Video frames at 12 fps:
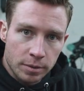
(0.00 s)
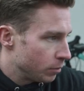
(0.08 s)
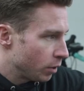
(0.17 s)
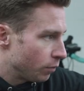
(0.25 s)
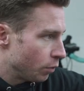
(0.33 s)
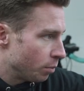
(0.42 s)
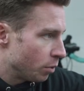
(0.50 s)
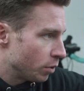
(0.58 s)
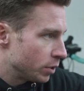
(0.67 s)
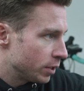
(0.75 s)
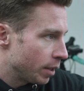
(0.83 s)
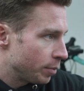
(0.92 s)
There are a few
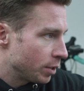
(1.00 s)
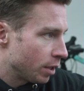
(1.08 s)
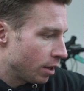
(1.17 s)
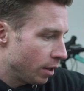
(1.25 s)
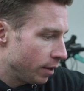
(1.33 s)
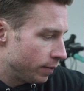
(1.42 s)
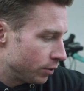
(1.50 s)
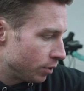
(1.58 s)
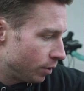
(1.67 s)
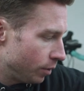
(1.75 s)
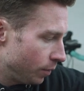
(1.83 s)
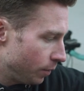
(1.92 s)
more steps that are left to
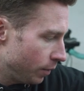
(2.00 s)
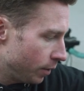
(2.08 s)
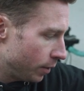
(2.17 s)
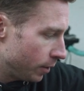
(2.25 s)
do.